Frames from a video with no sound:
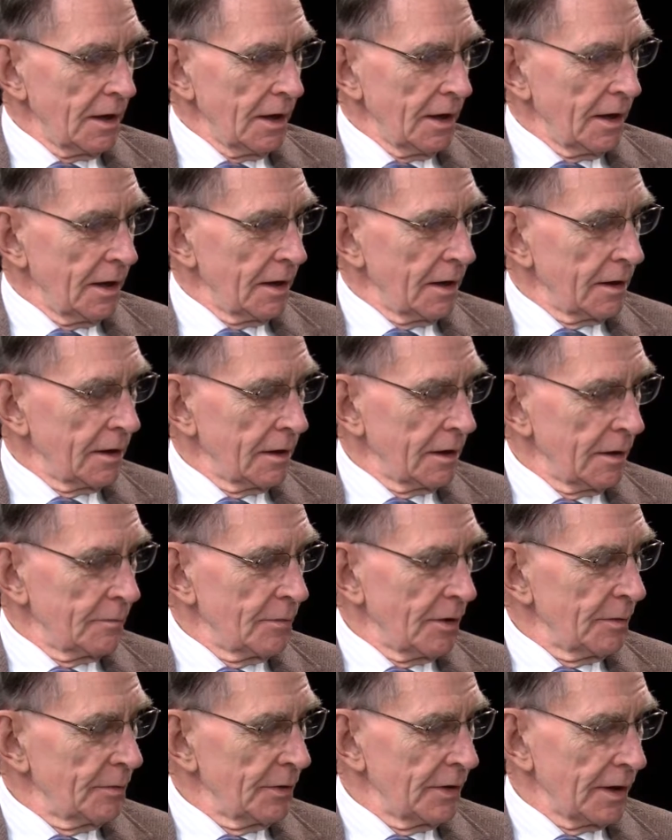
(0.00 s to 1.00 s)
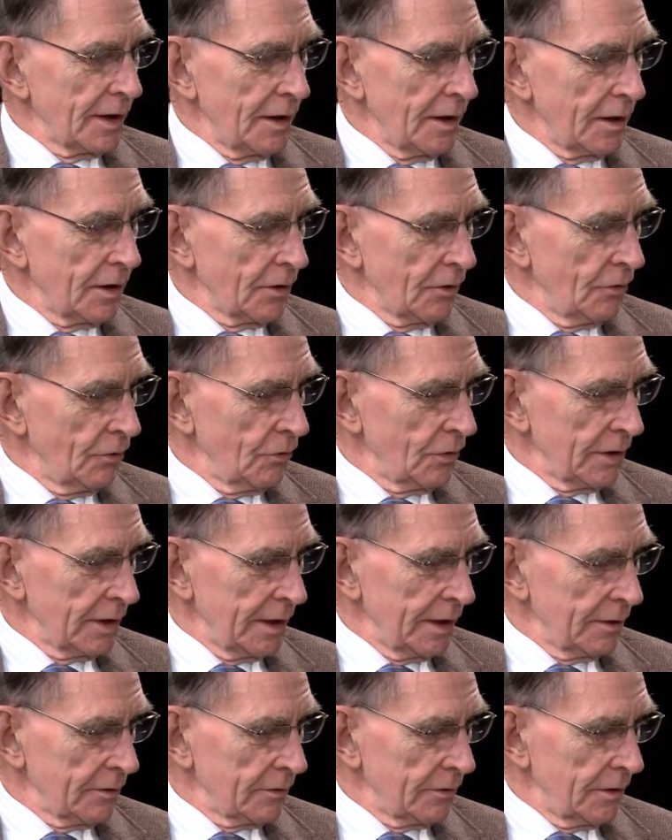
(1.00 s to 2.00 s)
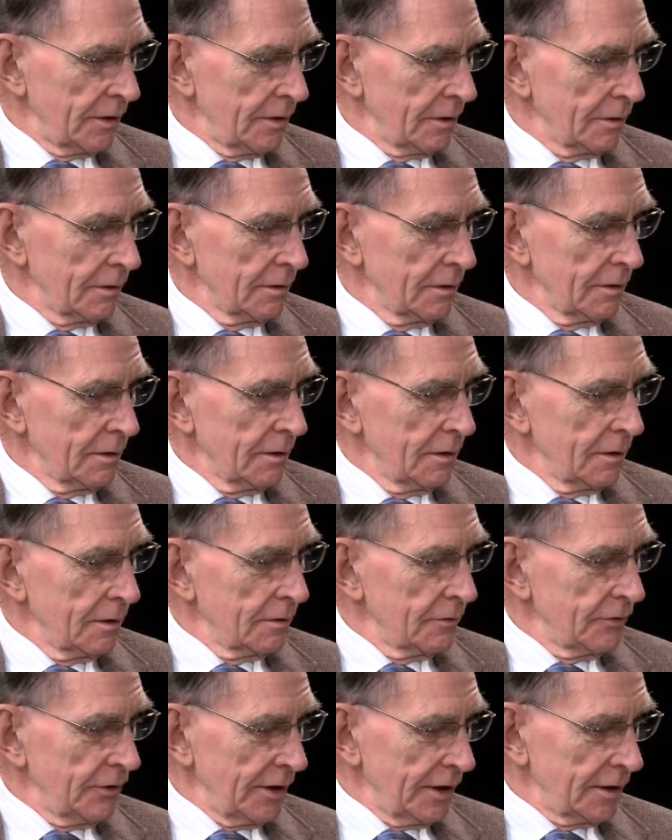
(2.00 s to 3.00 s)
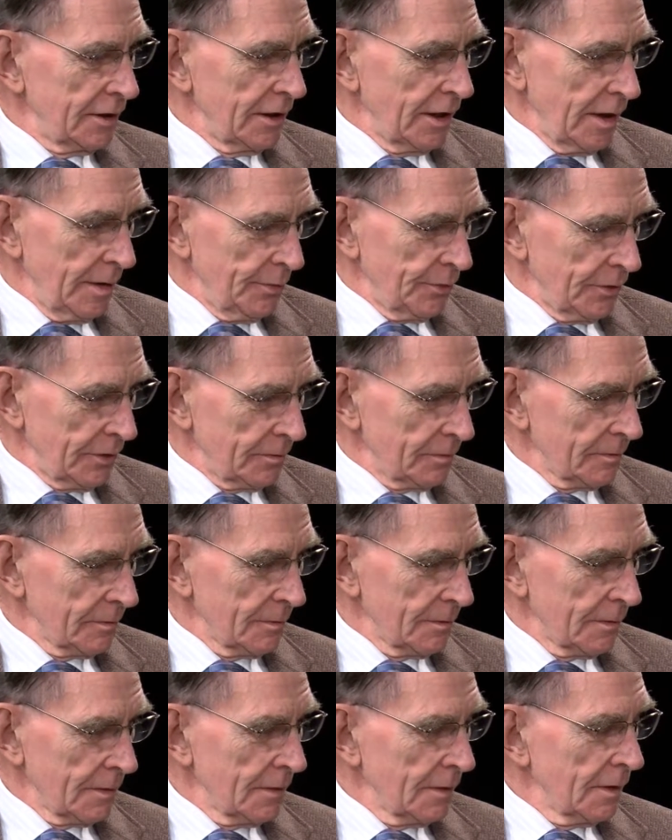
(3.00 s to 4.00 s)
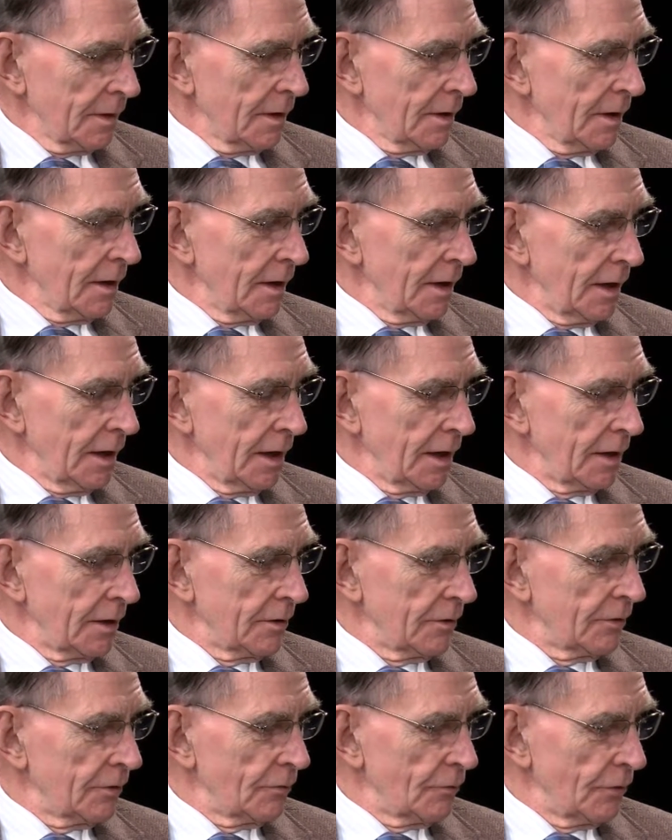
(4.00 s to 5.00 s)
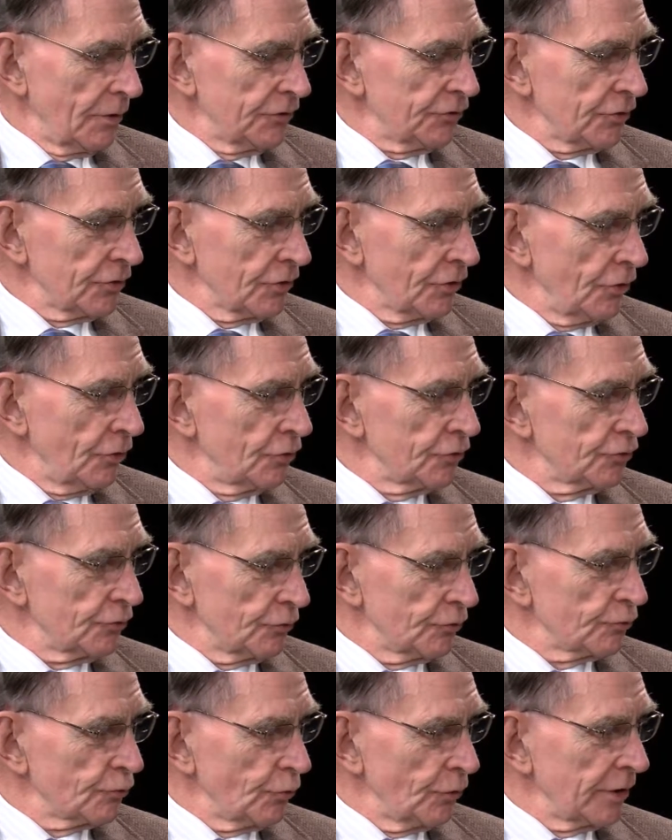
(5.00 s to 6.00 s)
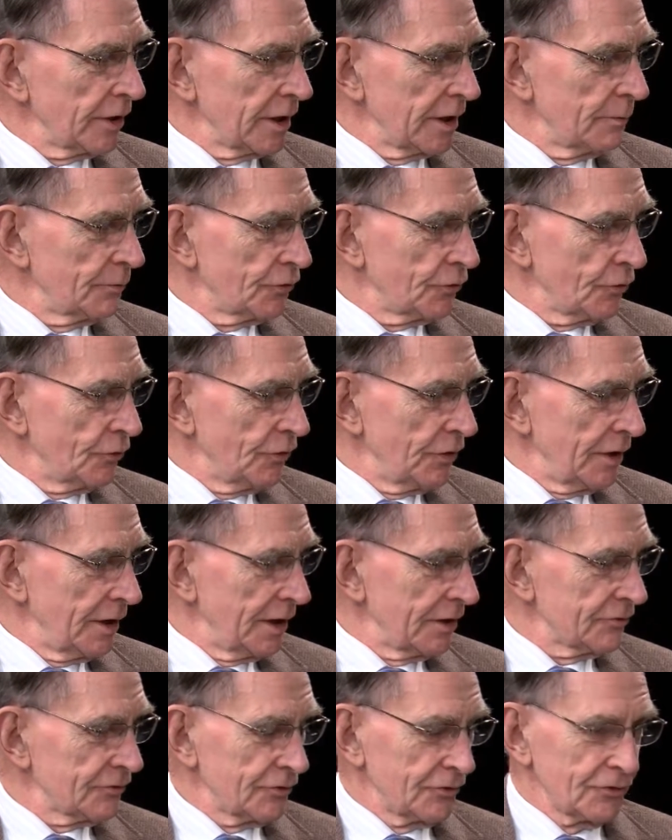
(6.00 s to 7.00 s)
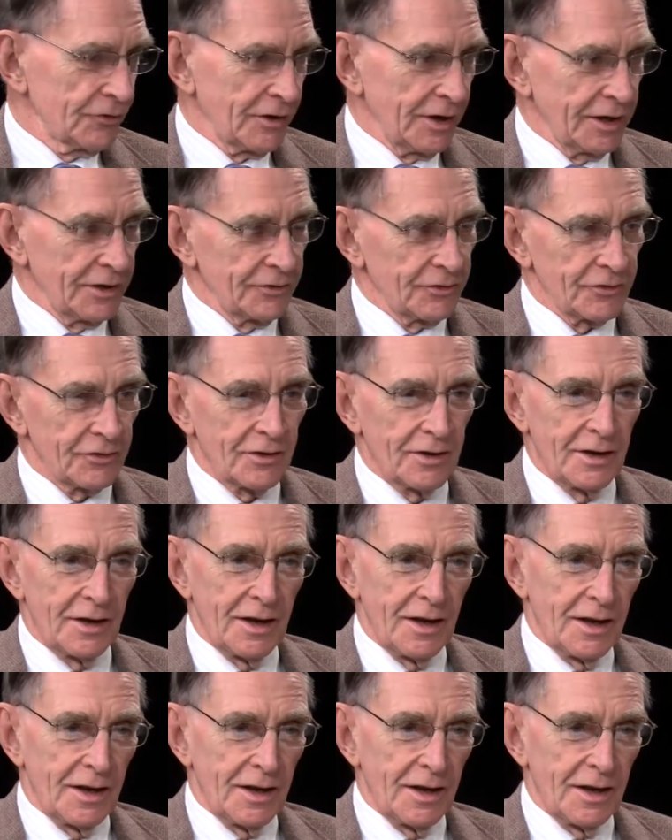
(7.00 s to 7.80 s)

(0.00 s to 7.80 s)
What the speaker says: And I remember they got a goalie out there, Todd Lampert, and the Russian coach was running him through the exercises.